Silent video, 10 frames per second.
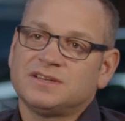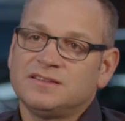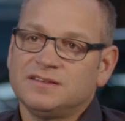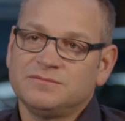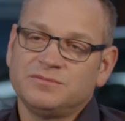So
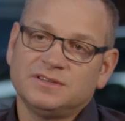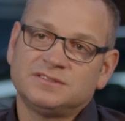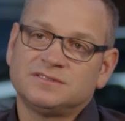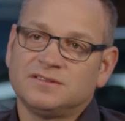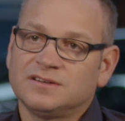that
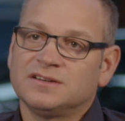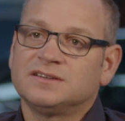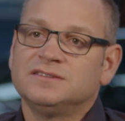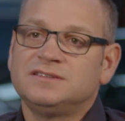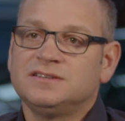it's like a
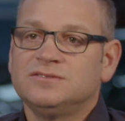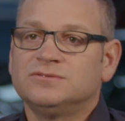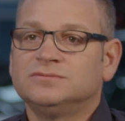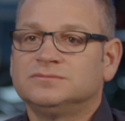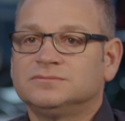
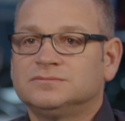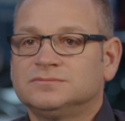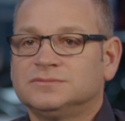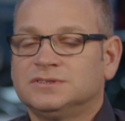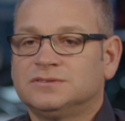continual
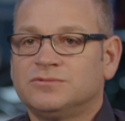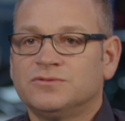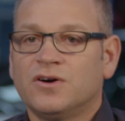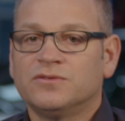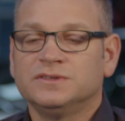
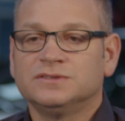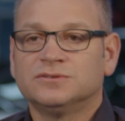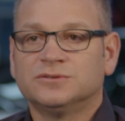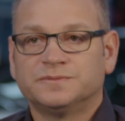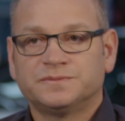revolving
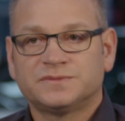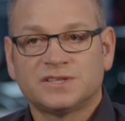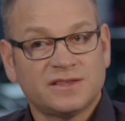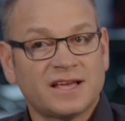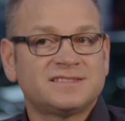door.
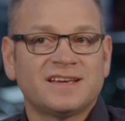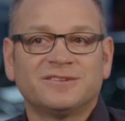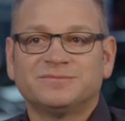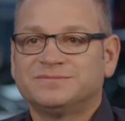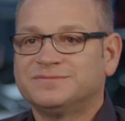So that's
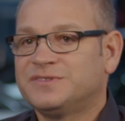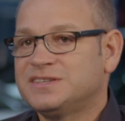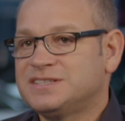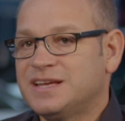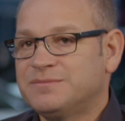how
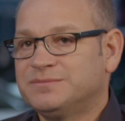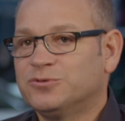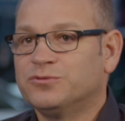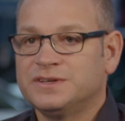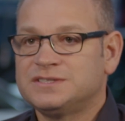VCM
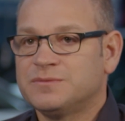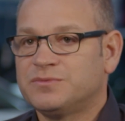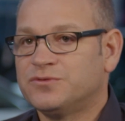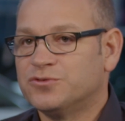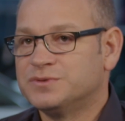or VCM
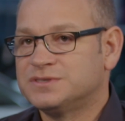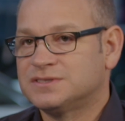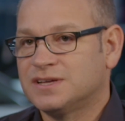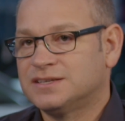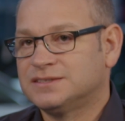Performance
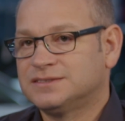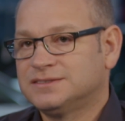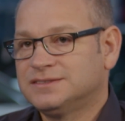started.